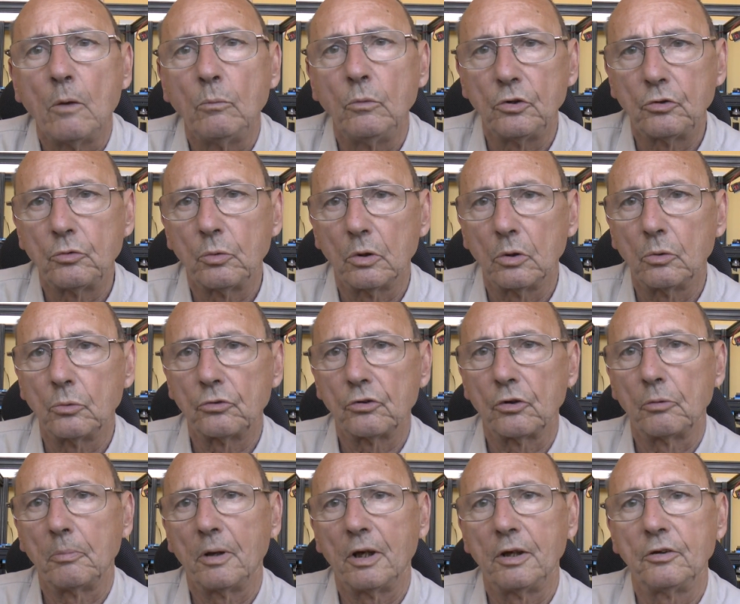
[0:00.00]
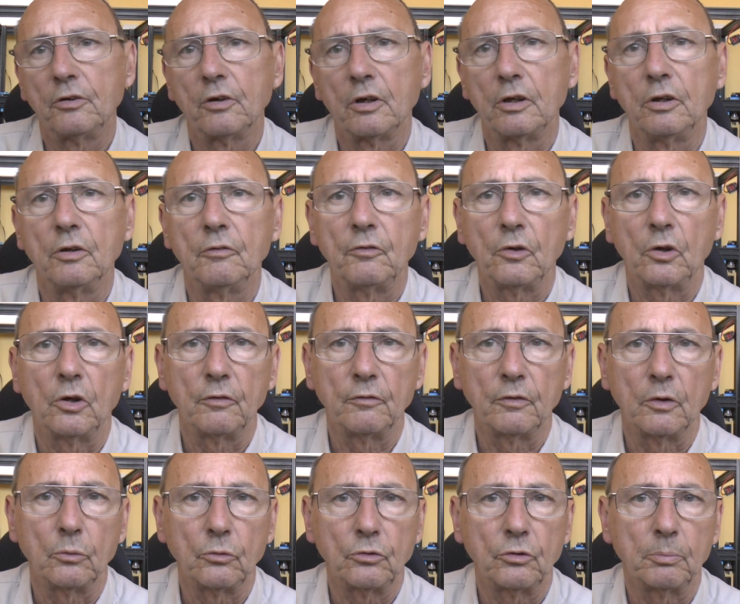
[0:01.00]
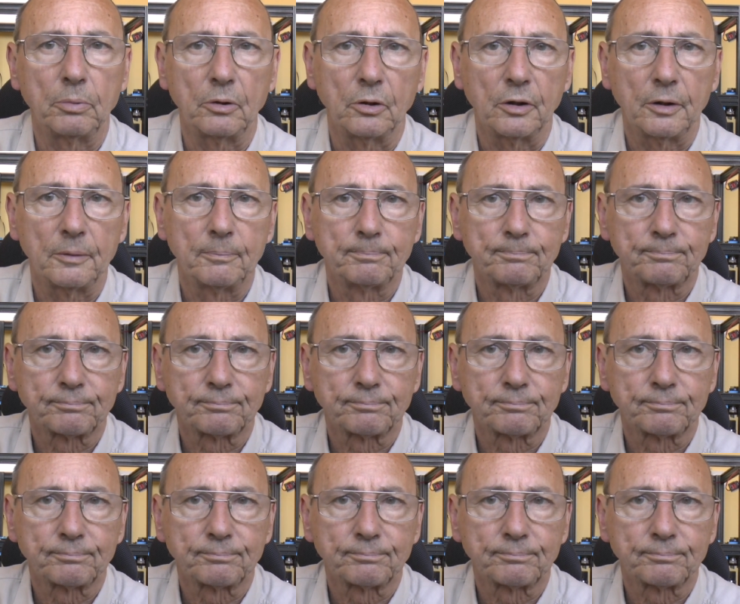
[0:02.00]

which will also maintain the 5 volt supply.